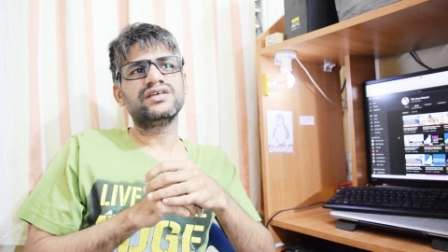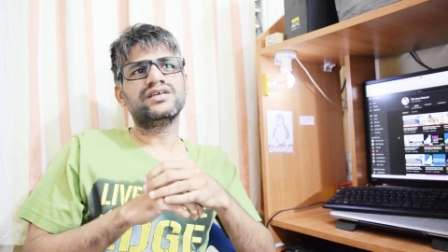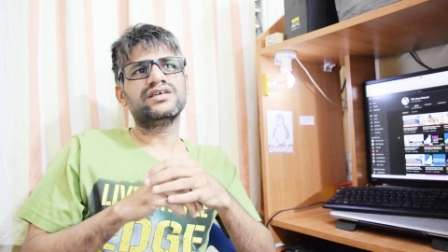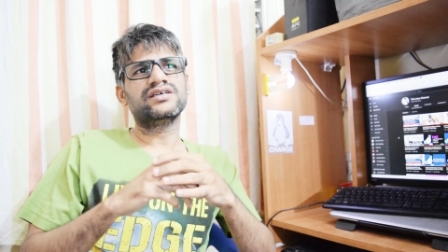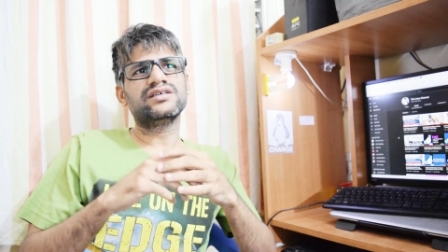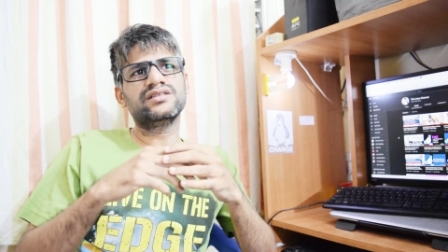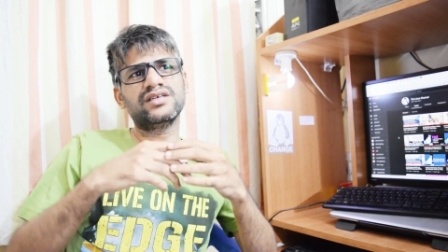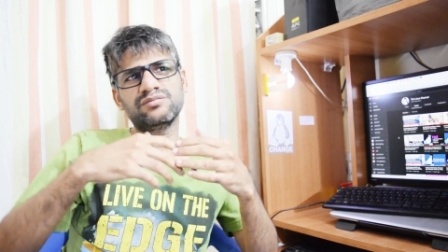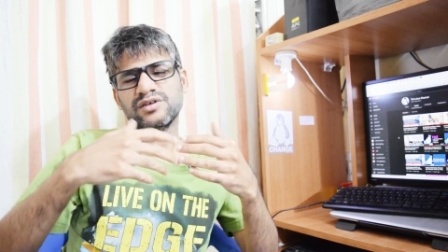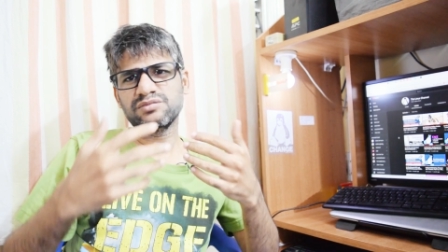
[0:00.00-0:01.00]
Uh,
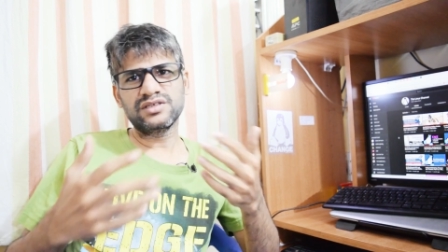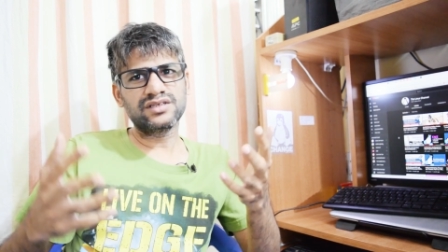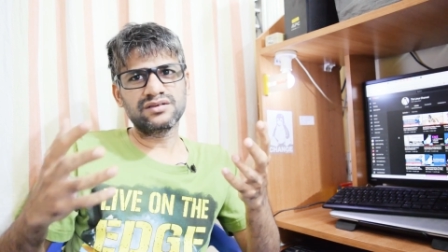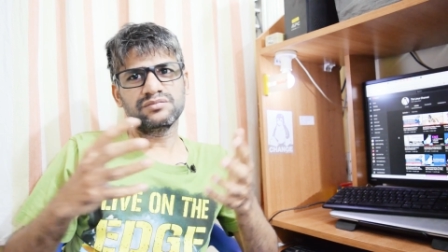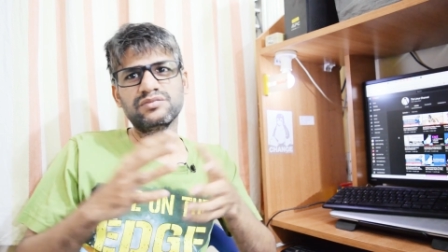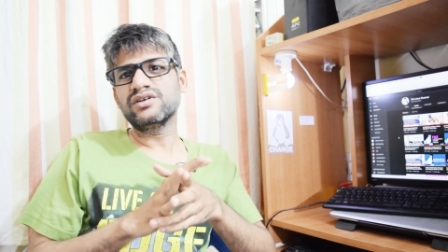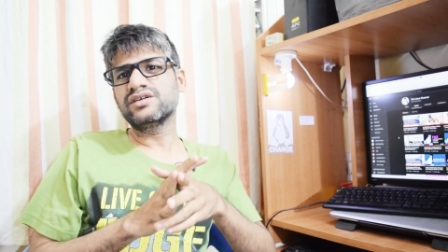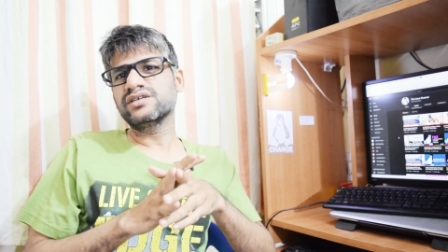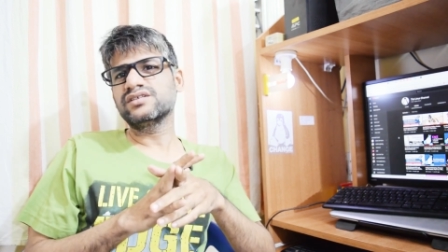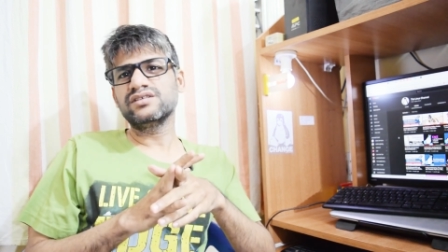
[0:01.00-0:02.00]
there may be some
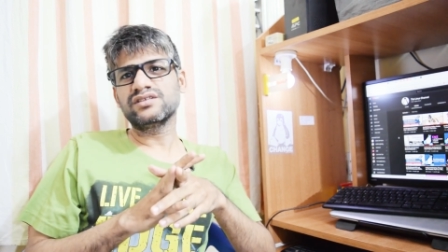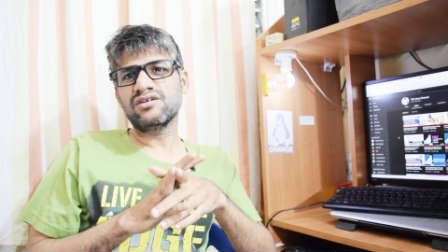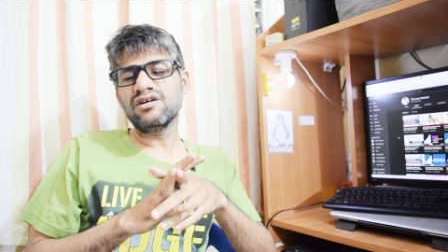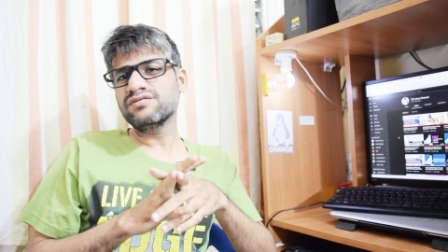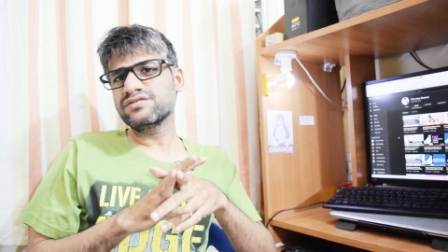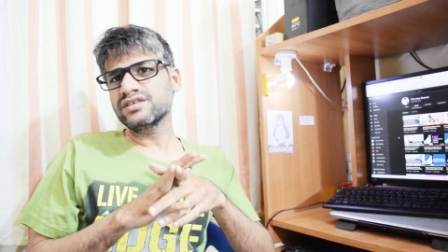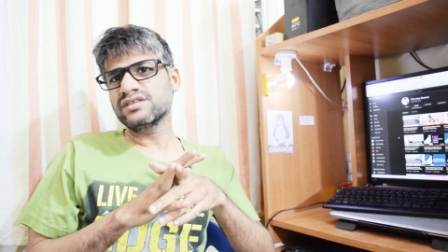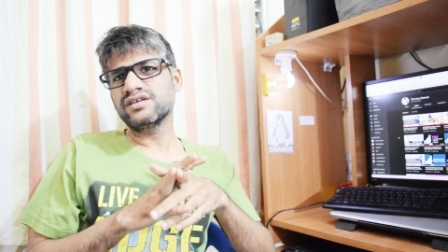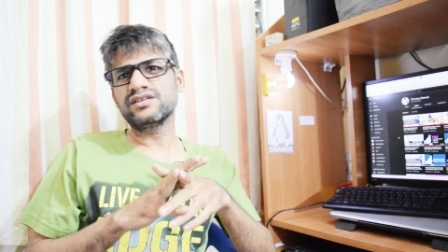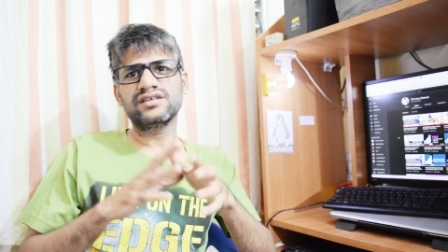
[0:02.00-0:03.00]
politics in the
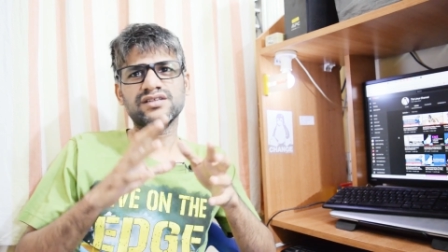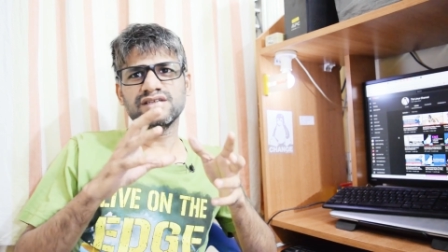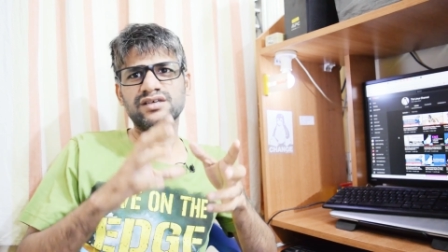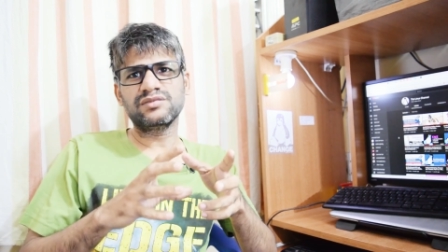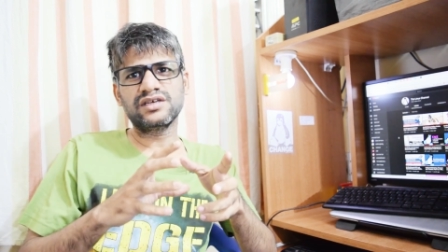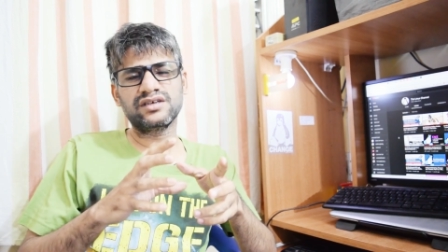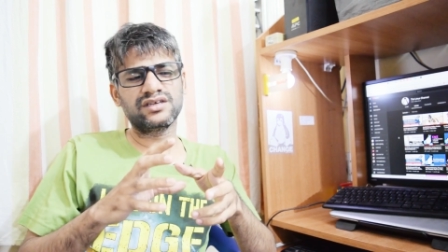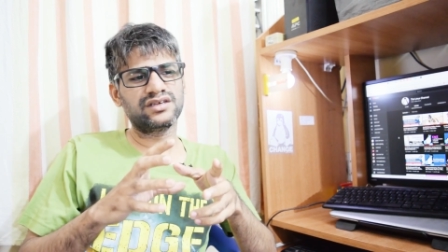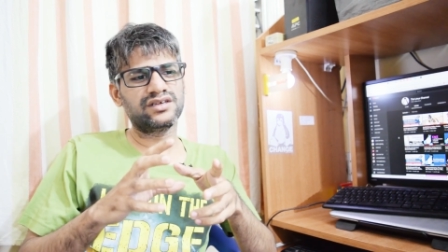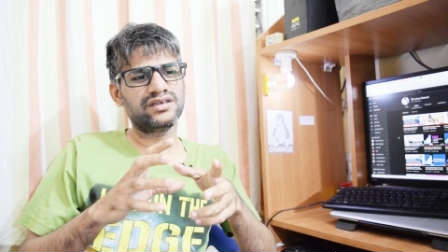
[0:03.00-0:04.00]
office, and then they
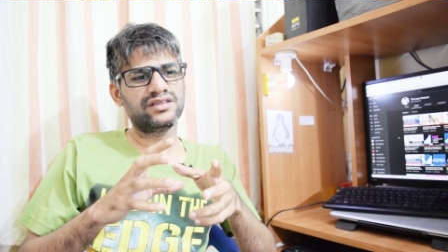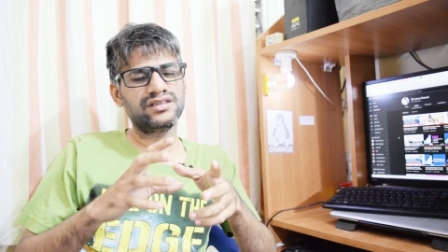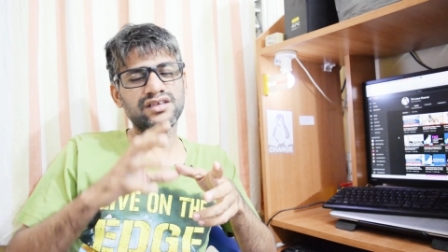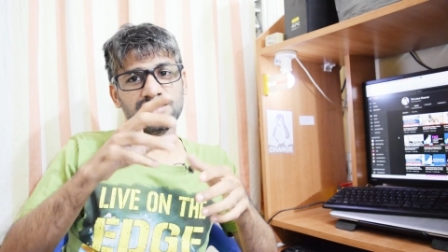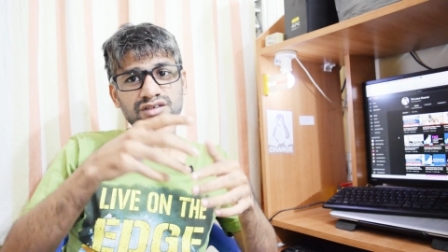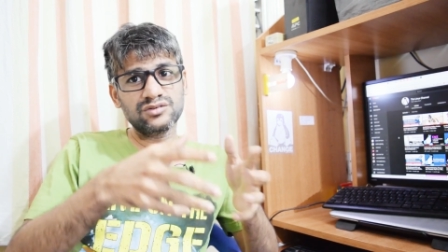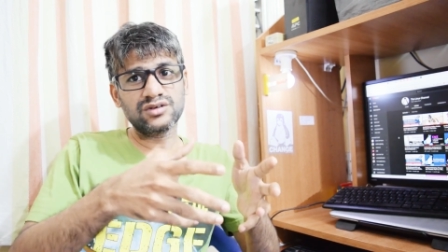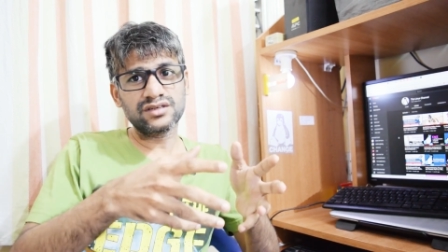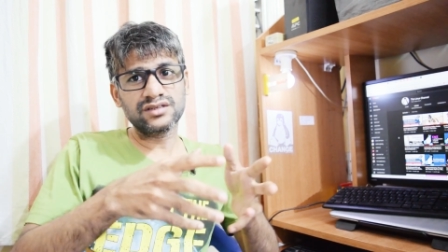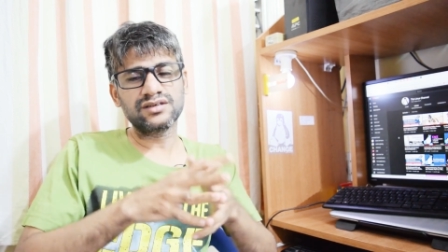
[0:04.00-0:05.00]
may think you
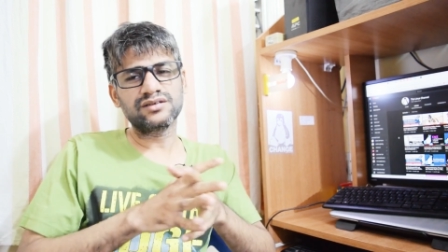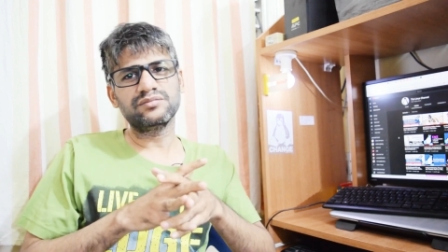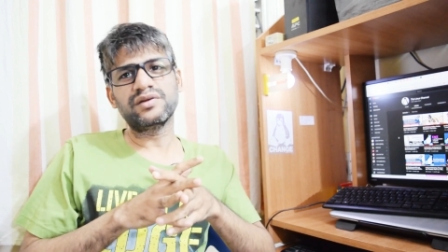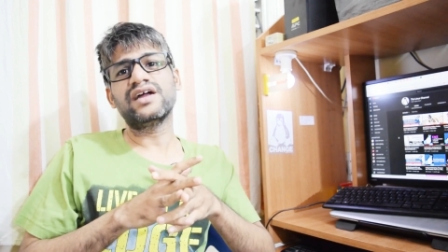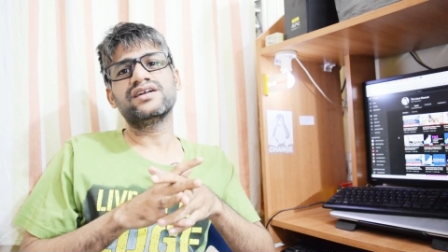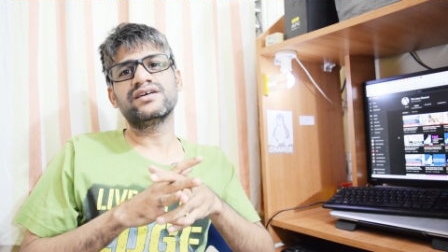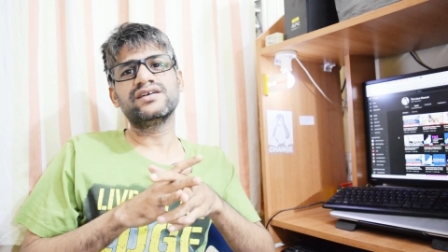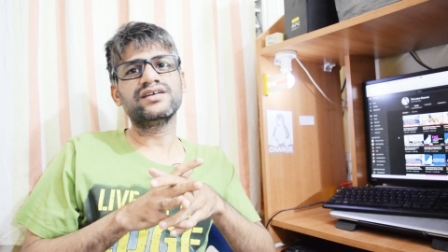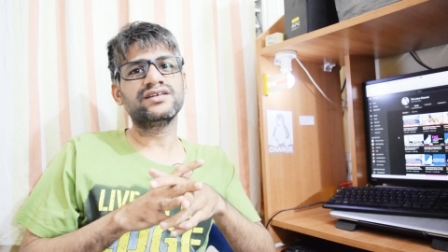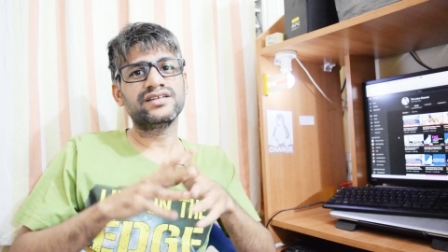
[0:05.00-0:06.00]
are the bad
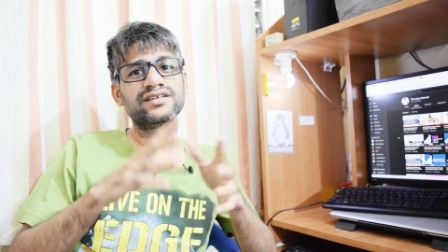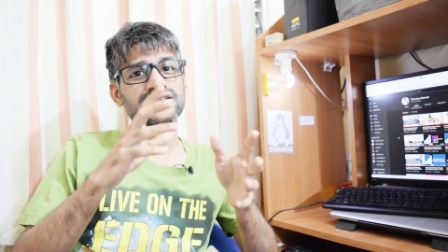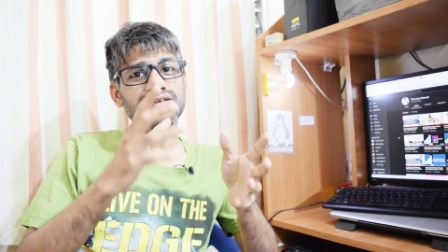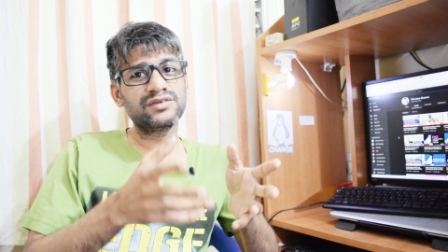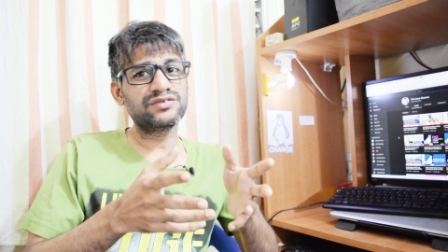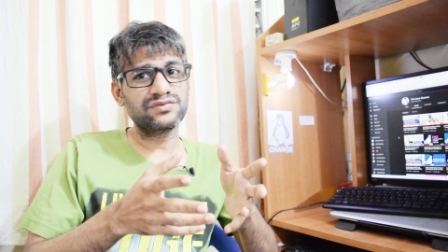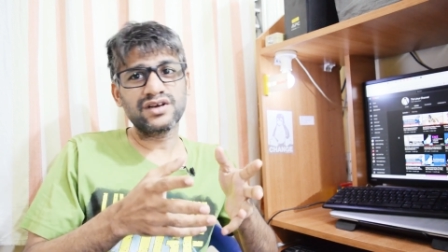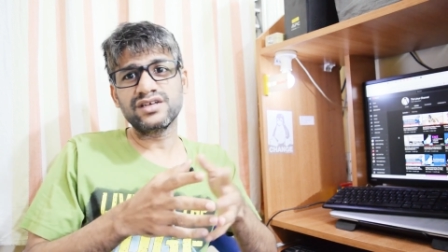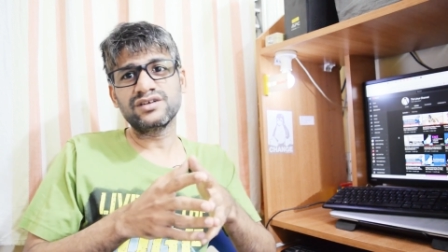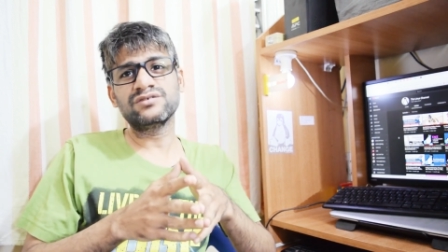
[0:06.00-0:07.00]
guy, and then they may
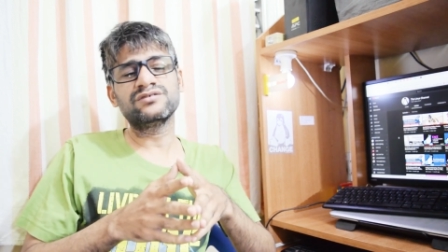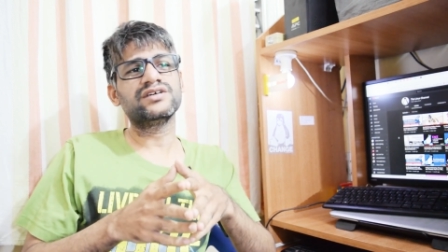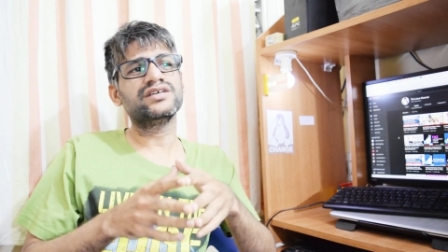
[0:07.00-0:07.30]
fire you.